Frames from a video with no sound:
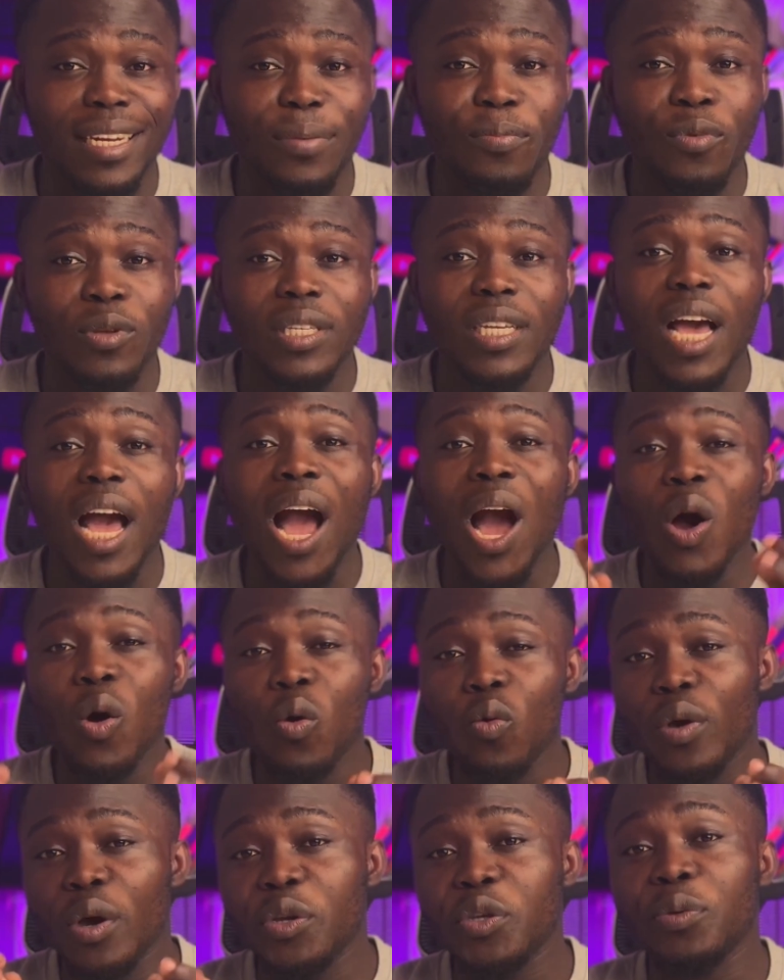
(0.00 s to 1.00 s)
but how
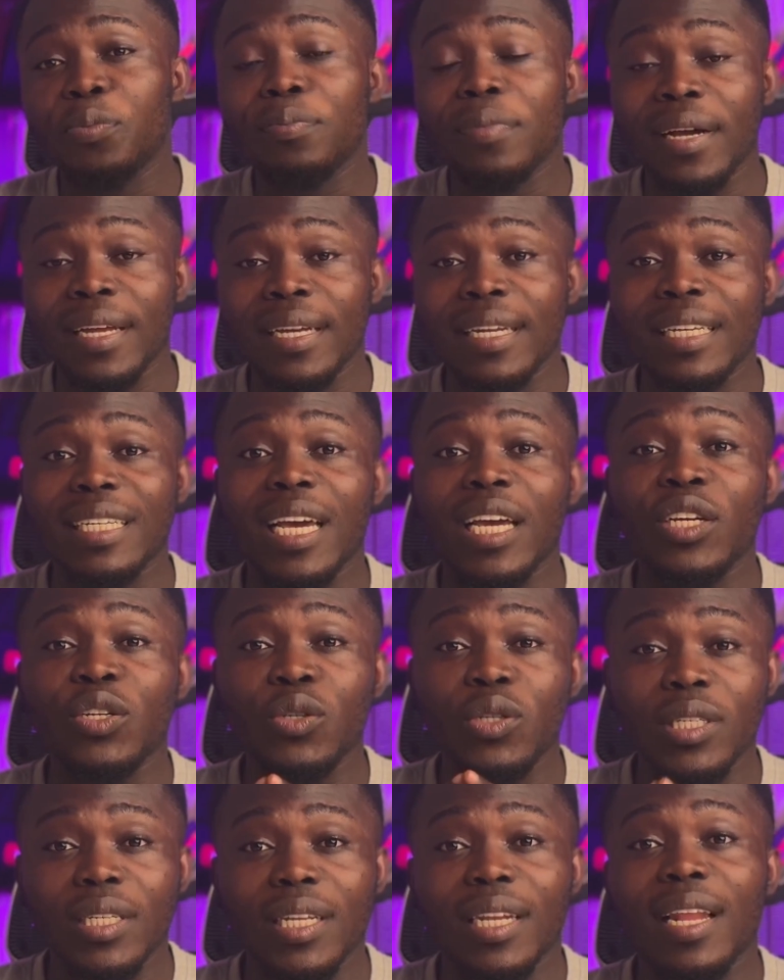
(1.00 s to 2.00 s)
well you manage and
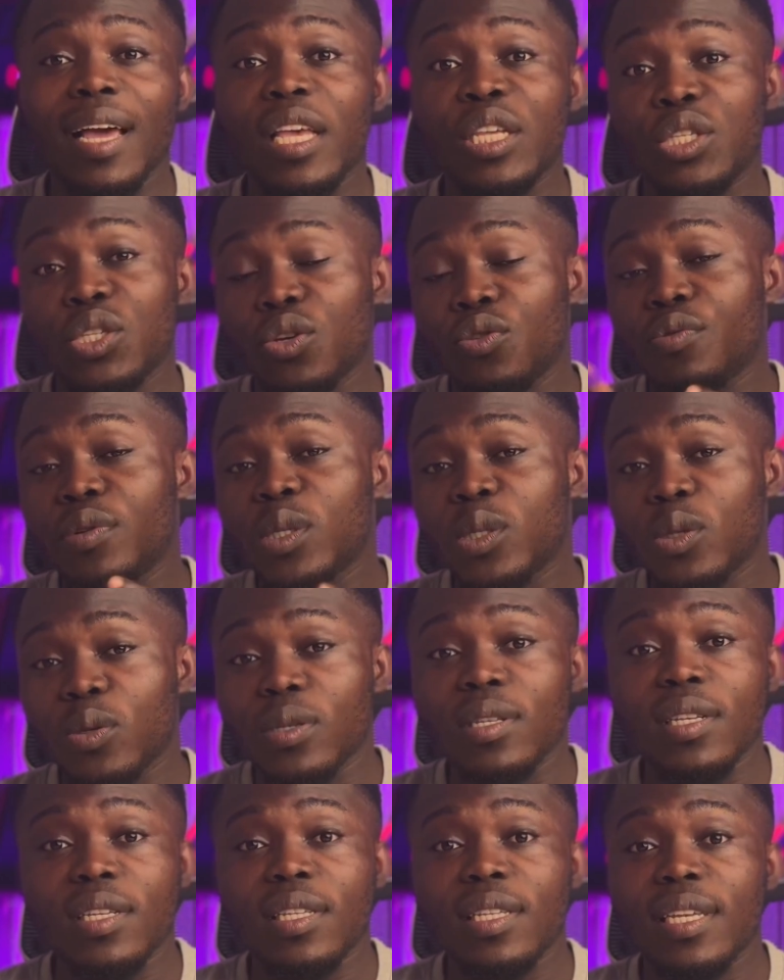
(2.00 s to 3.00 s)
utilize your
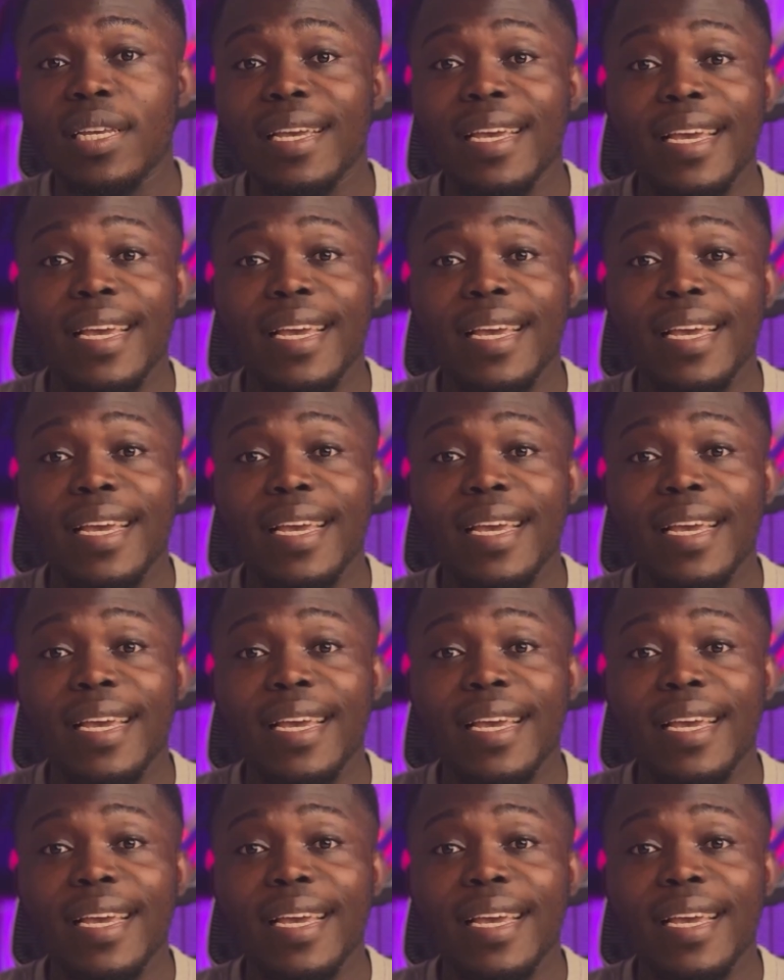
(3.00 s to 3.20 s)
resources.